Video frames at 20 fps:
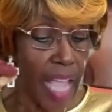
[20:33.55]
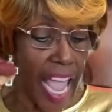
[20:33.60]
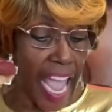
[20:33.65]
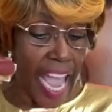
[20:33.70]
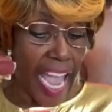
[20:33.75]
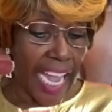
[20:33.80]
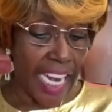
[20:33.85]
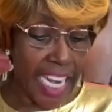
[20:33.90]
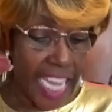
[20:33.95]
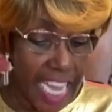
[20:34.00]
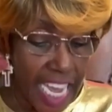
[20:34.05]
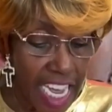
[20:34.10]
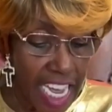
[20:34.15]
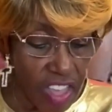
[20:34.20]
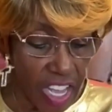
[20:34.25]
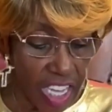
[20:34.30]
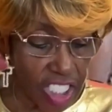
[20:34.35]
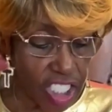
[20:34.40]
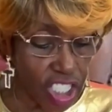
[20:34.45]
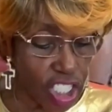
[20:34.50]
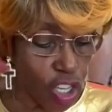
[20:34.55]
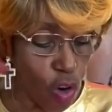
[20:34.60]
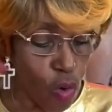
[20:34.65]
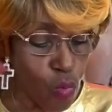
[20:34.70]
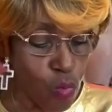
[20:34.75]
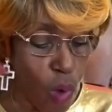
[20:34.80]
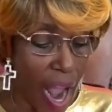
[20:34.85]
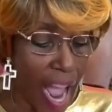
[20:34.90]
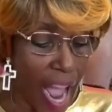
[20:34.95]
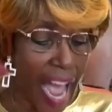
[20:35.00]
and he that shall
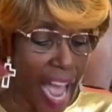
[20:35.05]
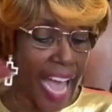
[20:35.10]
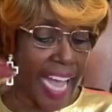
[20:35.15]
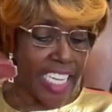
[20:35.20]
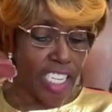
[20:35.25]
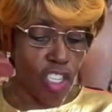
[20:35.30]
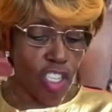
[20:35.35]
rise